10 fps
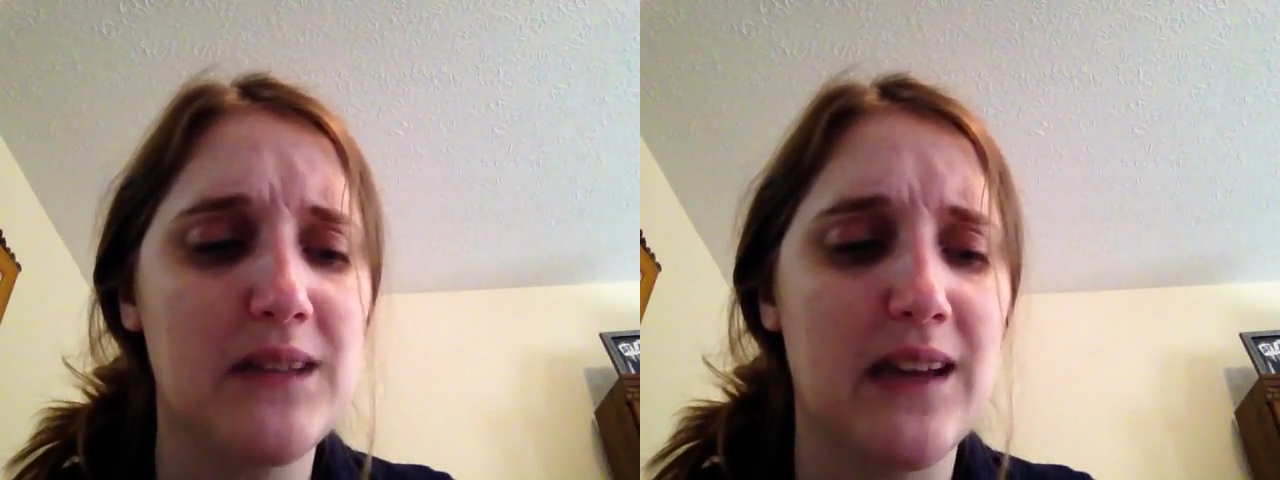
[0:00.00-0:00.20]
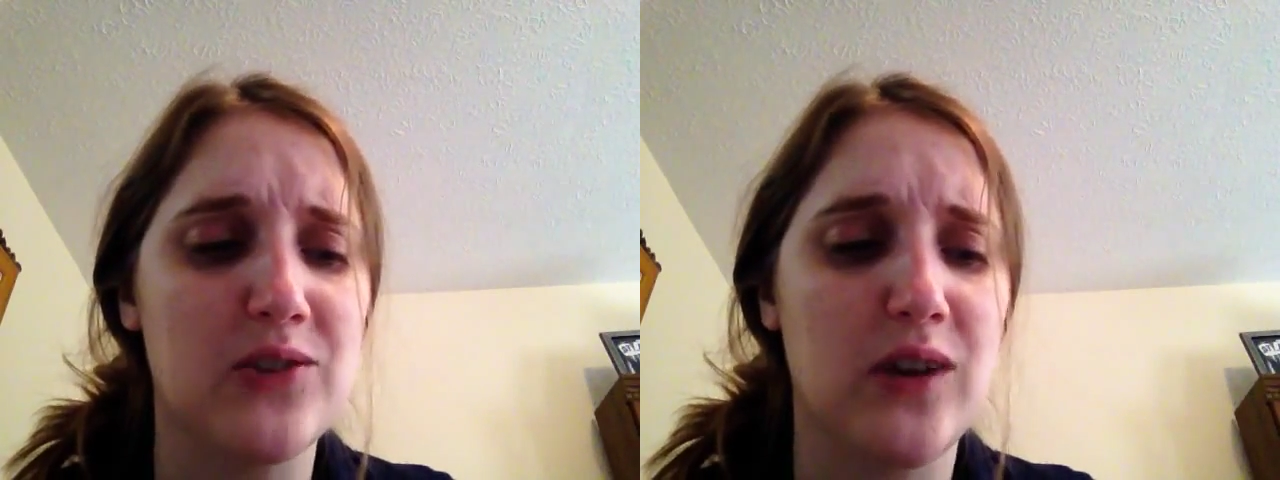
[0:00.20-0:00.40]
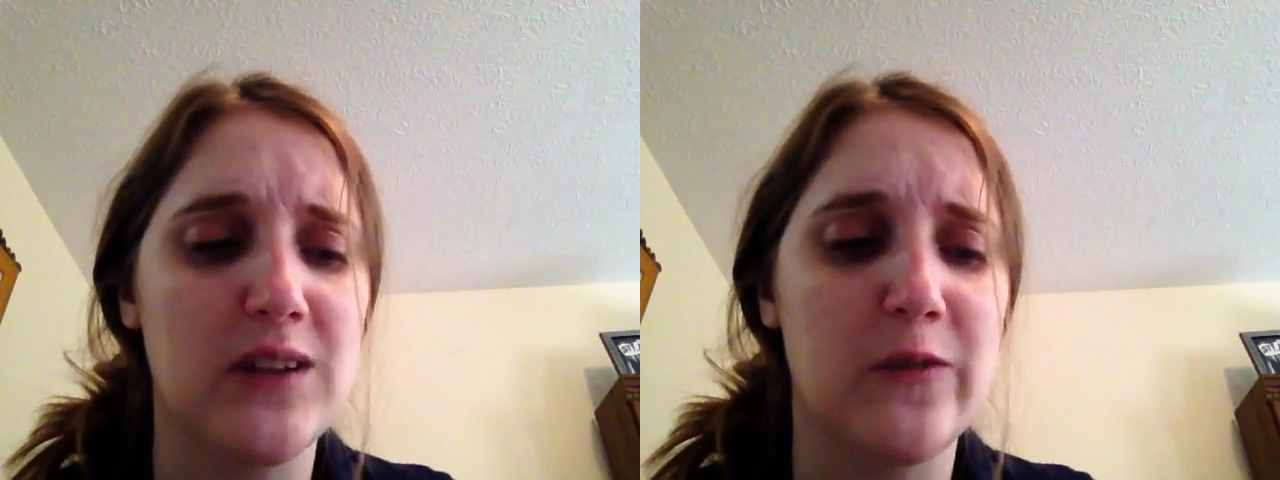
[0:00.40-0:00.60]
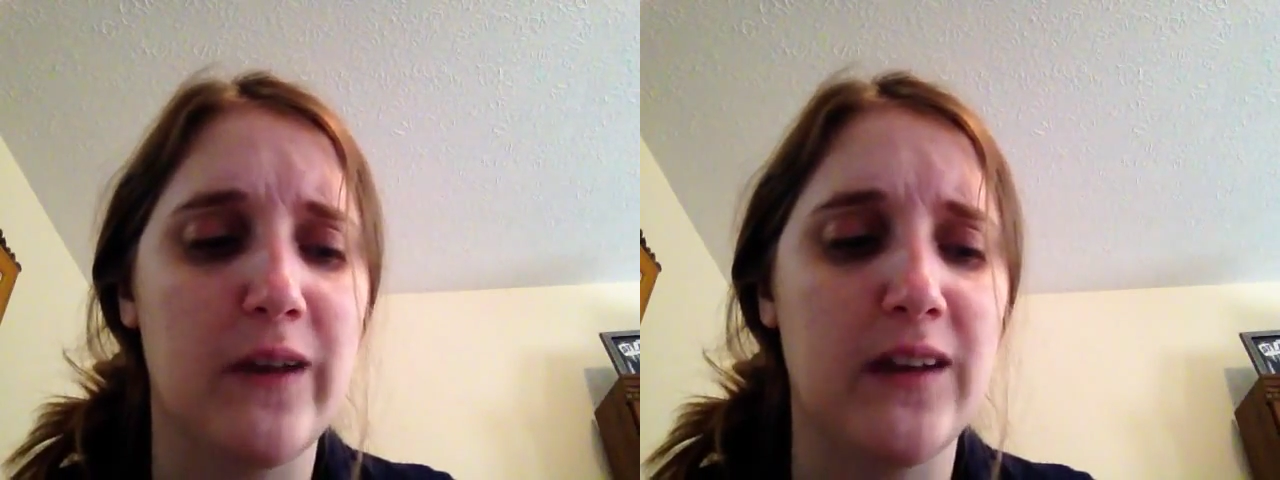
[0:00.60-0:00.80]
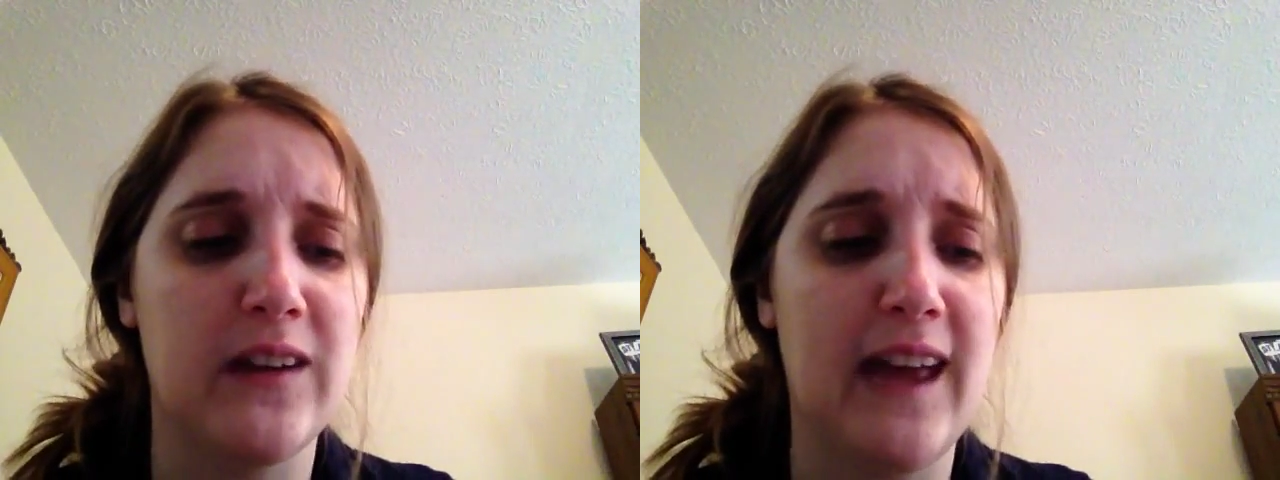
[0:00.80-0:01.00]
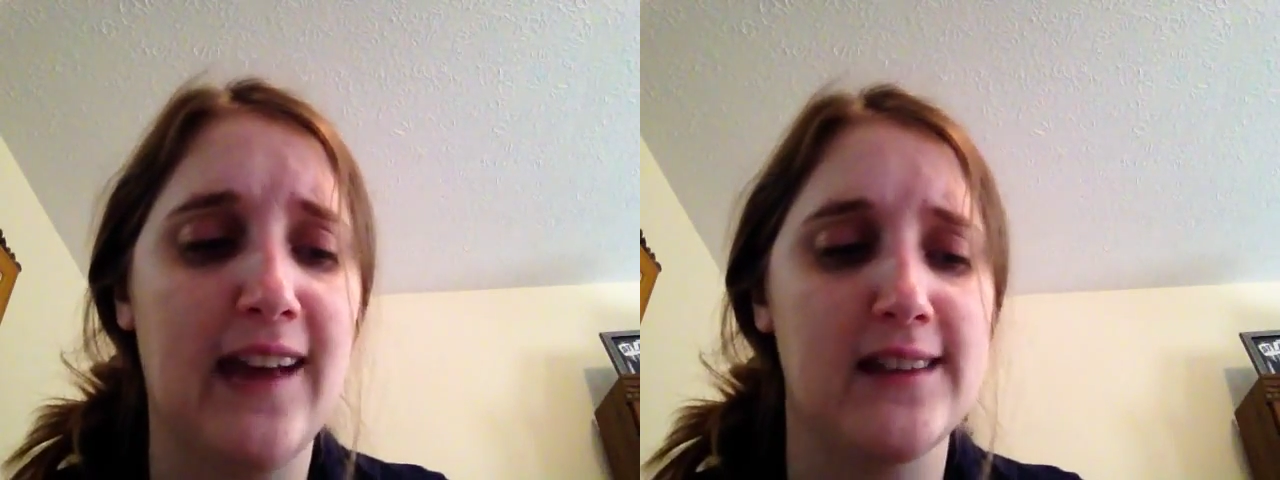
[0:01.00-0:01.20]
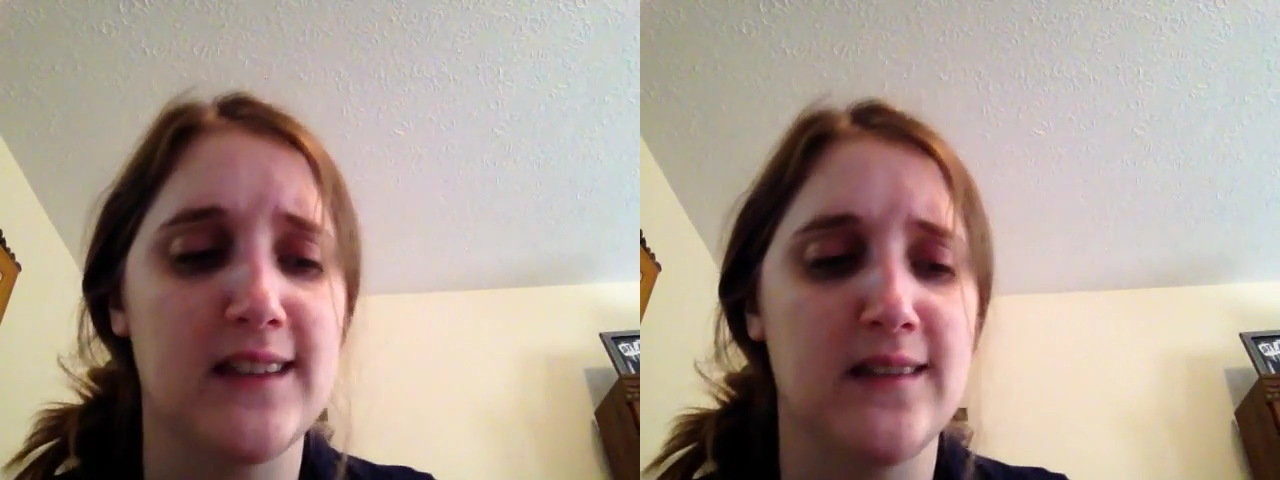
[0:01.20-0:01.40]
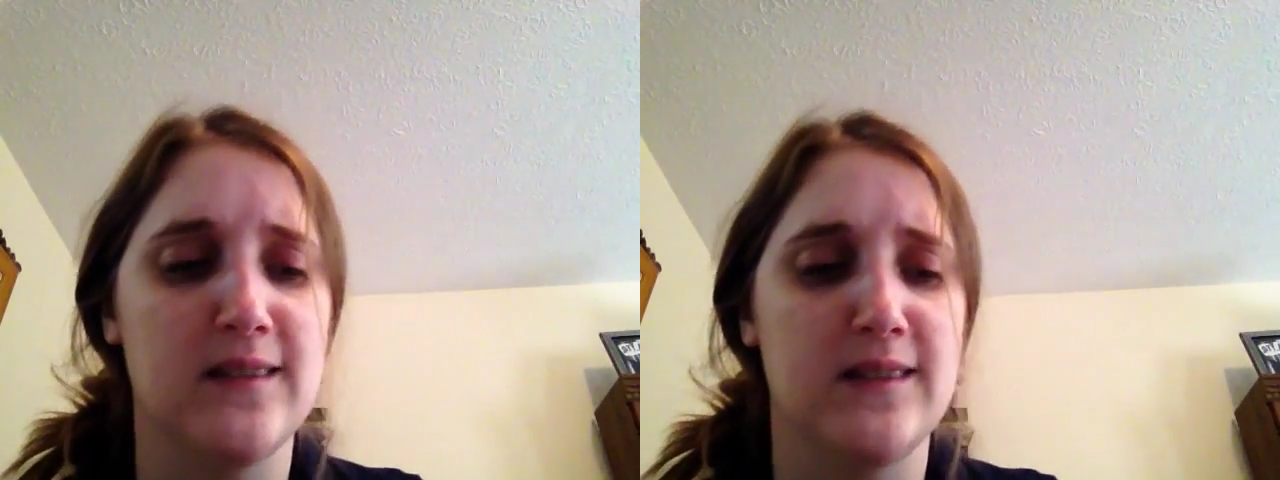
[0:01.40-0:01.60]
at a Transylvanian
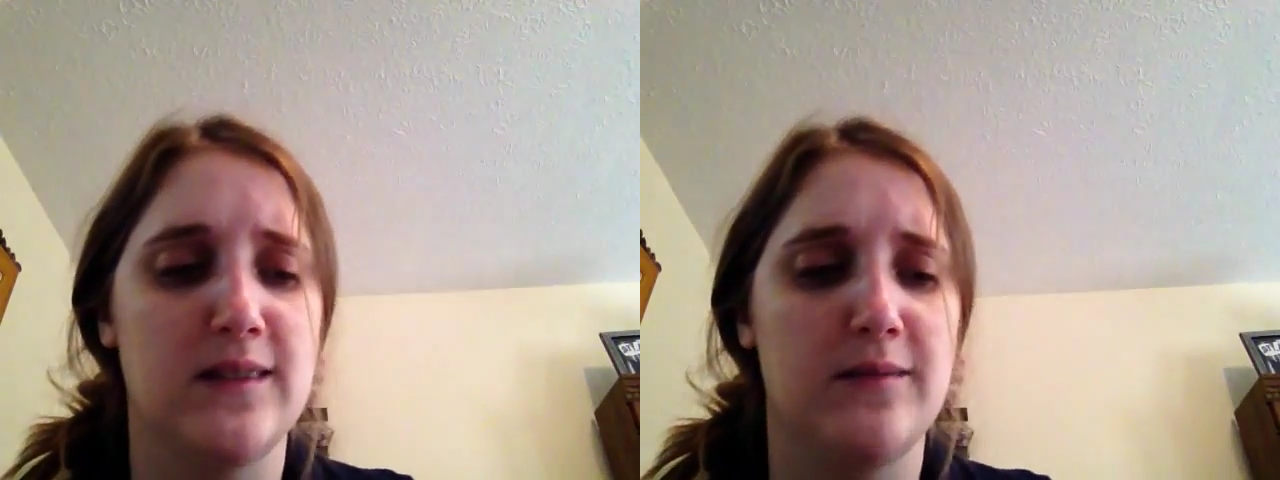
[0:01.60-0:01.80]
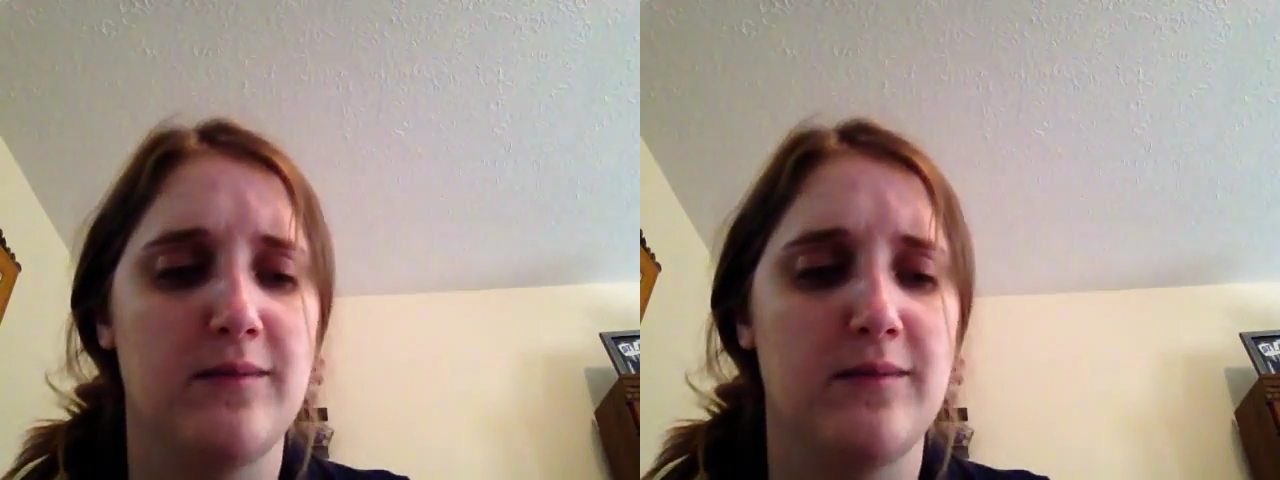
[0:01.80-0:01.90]
accent.